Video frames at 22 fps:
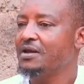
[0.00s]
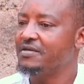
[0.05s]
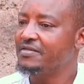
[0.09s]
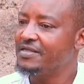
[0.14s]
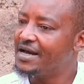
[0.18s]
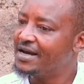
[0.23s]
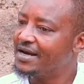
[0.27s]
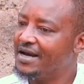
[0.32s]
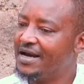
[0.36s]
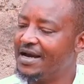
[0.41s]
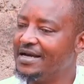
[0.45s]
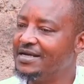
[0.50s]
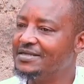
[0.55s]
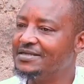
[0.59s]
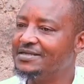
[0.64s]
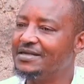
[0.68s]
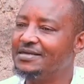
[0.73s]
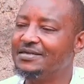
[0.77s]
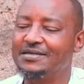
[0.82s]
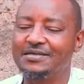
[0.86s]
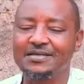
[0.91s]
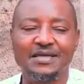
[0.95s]
That guy
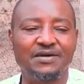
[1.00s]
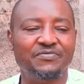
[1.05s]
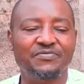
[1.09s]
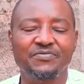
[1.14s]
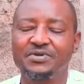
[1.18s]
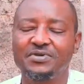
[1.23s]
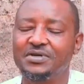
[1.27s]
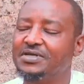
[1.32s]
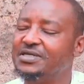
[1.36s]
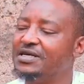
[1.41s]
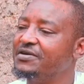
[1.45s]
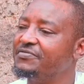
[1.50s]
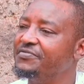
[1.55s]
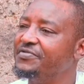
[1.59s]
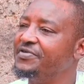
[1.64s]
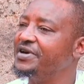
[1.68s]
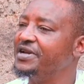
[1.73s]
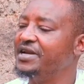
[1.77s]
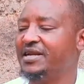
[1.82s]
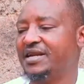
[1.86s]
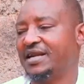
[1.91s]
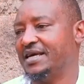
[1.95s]
is a
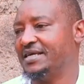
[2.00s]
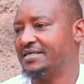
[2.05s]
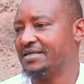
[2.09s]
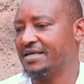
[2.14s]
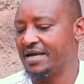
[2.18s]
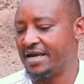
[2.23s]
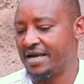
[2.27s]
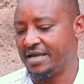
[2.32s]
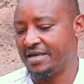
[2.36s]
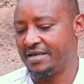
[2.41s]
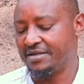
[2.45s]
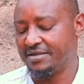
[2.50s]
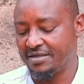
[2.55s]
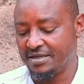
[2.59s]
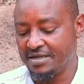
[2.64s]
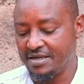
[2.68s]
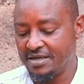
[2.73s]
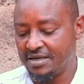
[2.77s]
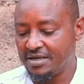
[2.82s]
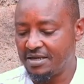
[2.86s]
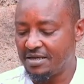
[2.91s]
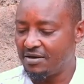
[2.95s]
very nice guy.
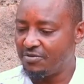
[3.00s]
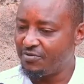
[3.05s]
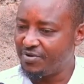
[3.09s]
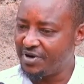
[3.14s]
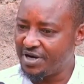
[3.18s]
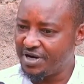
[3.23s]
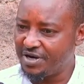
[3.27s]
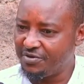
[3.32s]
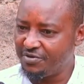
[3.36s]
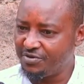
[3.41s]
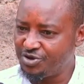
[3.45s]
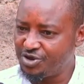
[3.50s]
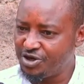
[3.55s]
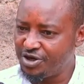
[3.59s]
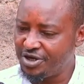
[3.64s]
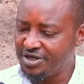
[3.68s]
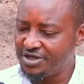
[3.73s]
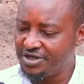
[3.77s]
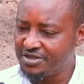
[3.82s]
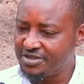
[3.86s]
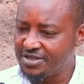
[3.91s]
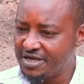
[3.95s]
Mm-hmm. When he
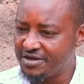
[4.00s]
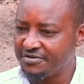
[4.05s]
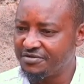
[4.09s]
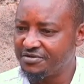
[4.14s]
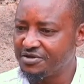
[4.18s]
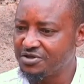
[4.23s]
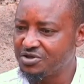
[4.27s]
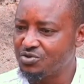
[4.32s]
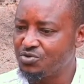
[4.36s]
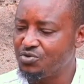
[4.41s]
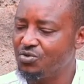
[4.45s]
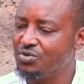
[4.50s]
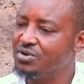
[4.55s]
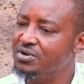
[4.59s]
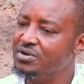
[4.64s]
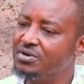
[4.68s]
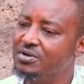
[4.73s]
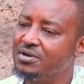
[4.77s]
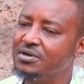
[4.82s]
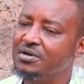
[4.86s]
joined secondary school,